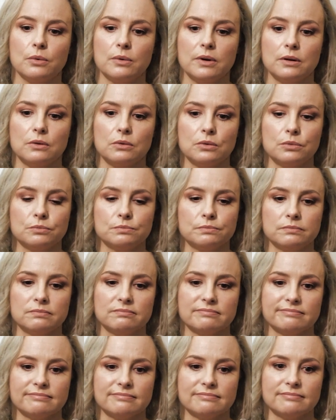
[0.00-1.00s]
well,
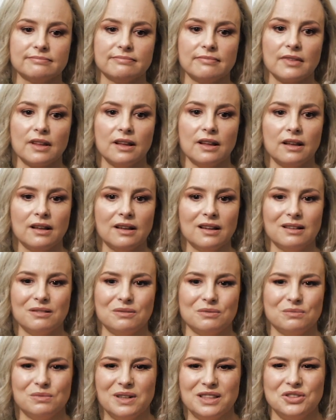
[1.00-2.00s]

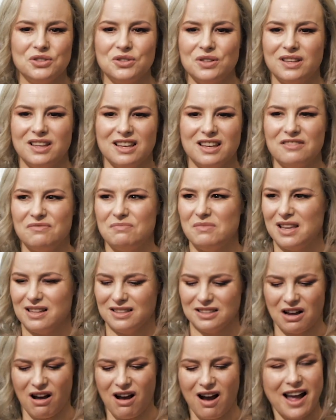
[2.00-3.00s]
once you give me
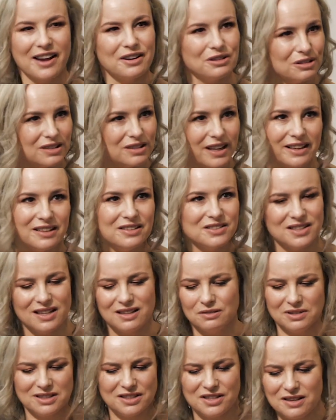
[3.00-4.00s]
a title, like you
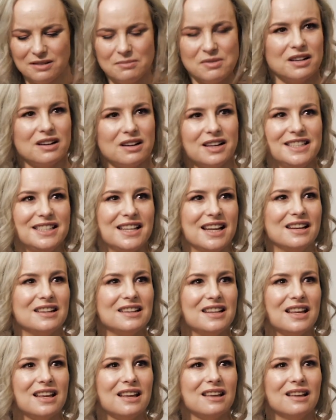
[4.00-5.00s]
said, once you give me an
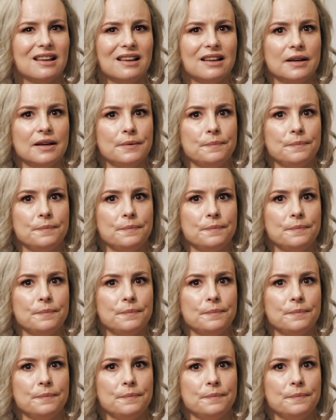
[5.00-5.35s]
identity,